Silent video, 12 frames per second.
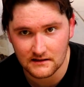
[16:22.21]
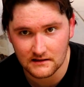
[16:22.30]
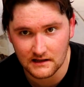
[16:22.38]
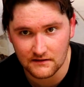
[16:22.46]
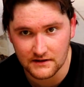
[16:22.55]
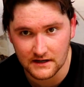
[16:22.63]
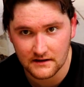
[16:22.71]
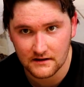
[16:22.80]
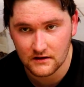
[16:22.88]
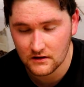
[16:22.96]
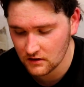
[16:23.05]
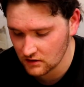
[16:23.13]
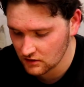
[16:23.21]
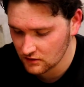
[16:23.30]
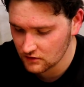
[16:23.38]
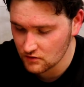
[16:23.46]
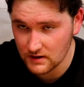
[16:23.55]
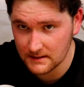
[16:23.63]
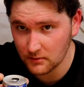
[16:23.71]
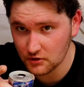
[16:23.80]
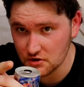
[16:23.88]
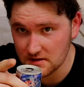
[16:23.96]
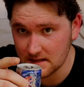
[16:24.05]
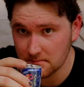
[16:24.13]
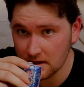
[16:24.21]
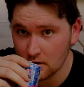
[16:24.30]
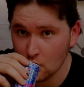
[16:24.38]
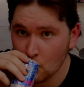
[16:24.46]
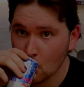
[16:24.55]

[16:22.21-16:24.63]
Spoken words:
Love you. Red Bull, you need me.